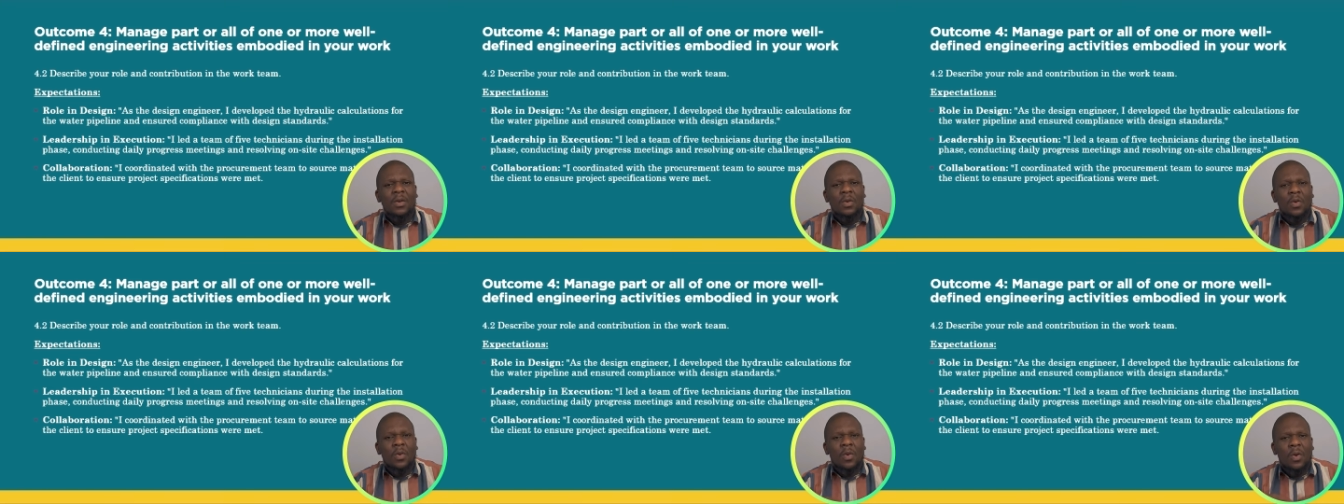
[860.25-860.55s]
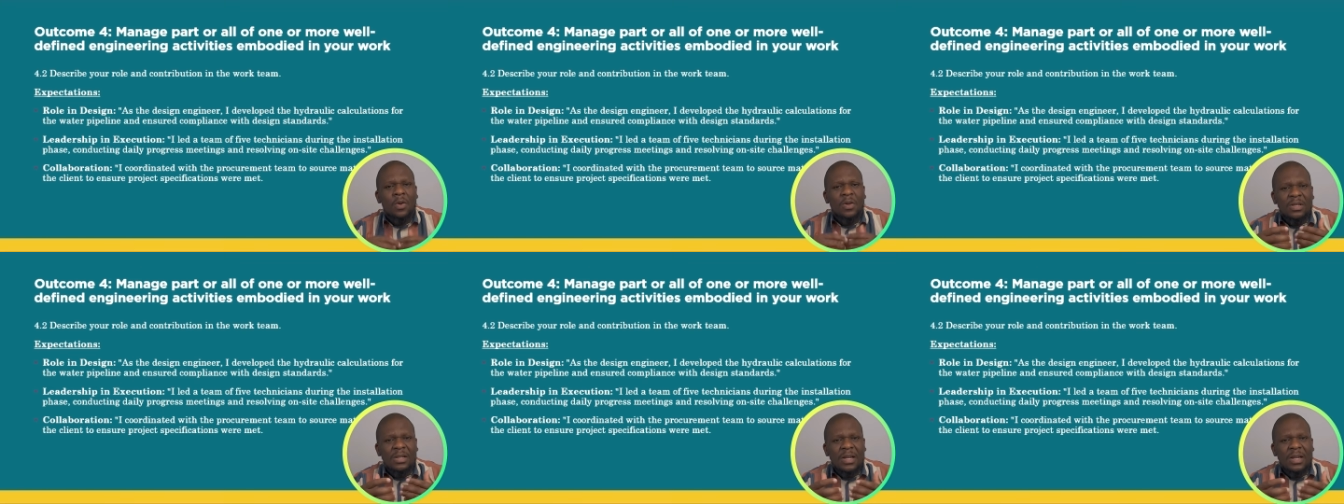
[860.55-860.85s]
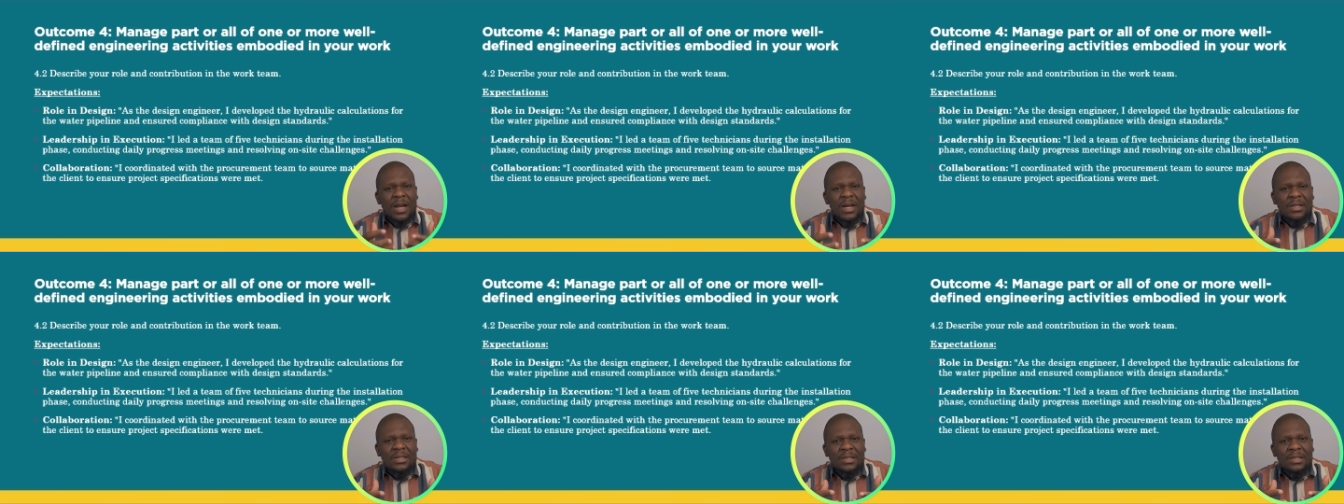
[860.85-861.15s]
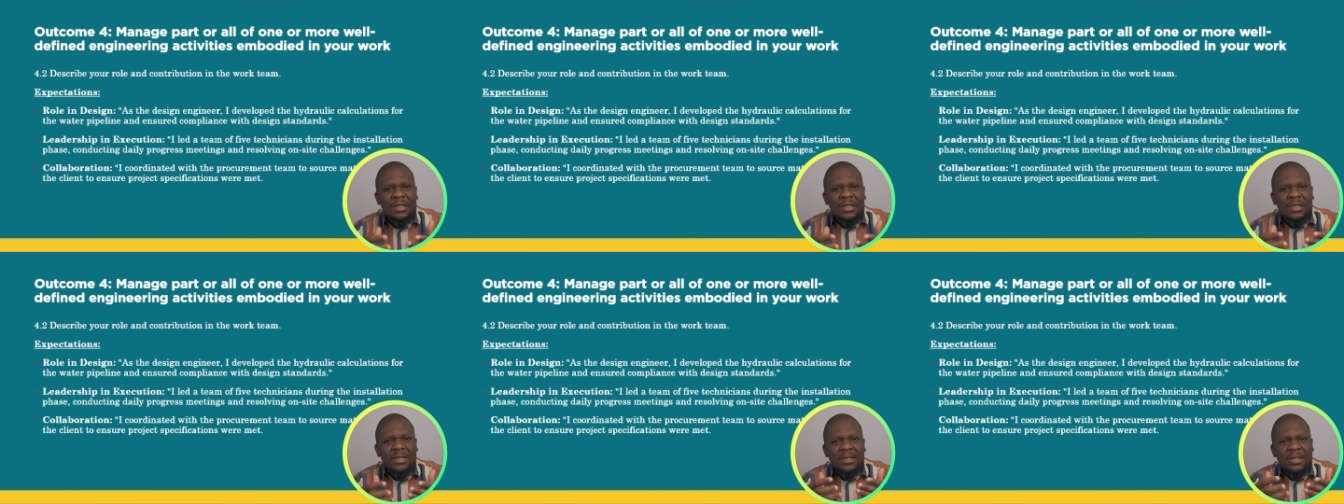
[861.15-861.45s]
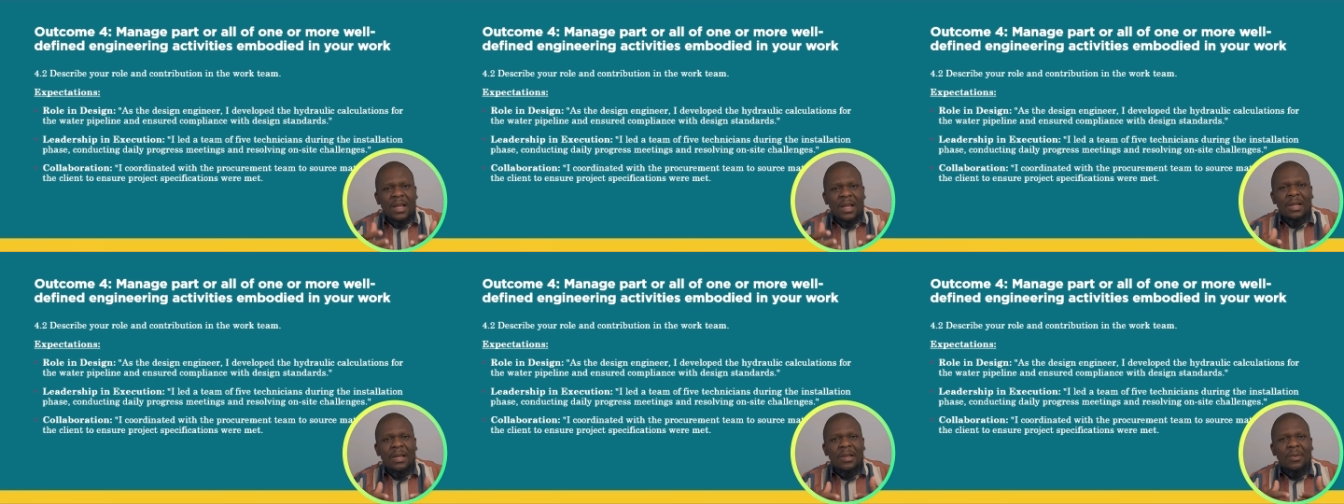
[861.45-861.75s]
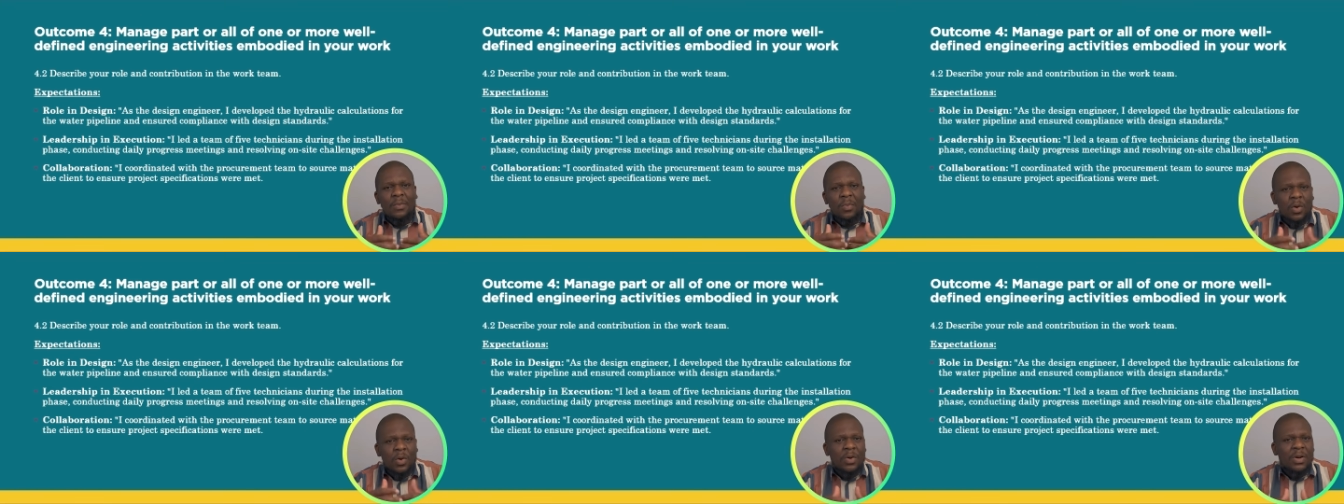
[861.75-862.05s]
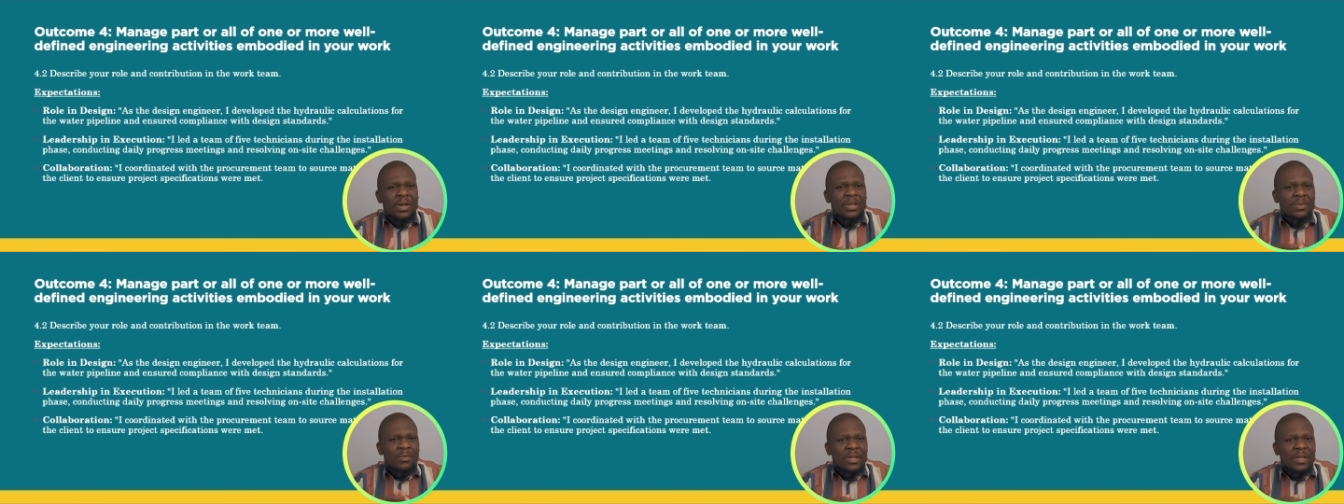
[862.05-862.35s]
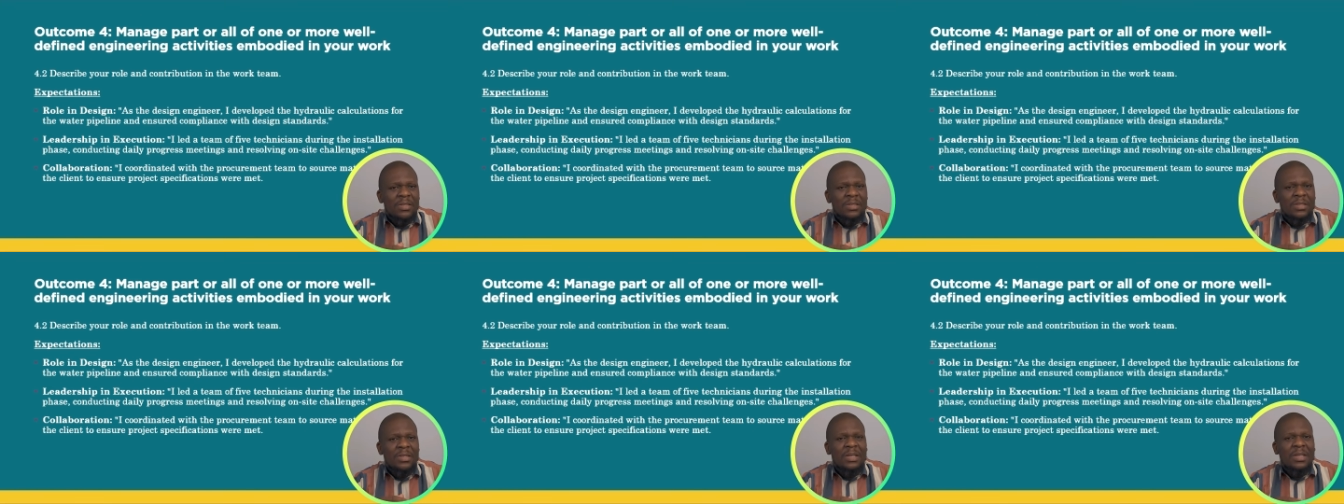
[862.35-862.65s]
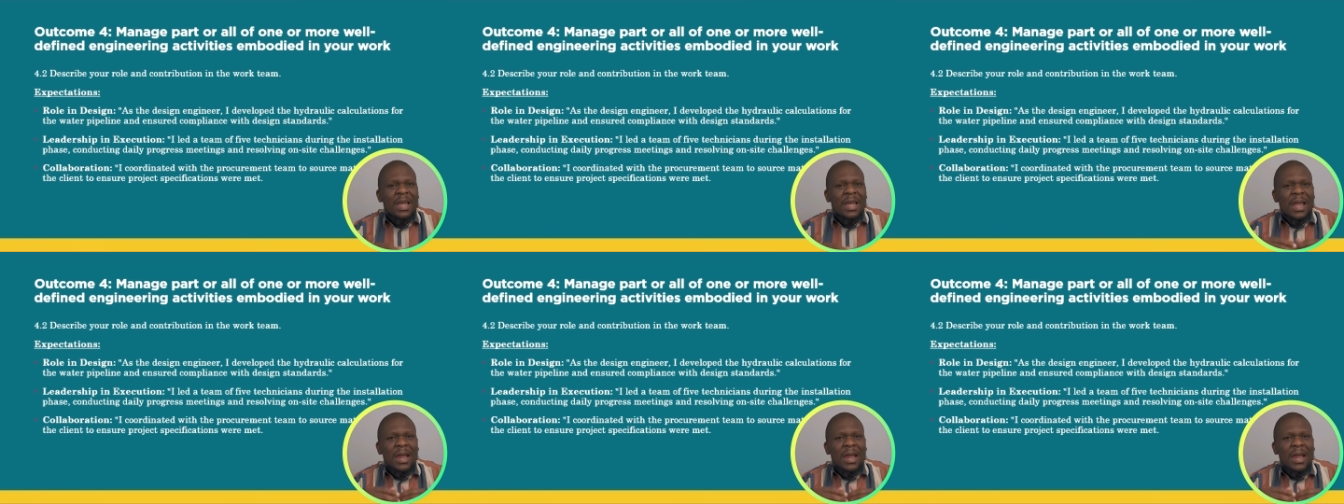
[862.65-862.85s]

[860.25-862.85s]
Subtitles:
conducting daily progress meeting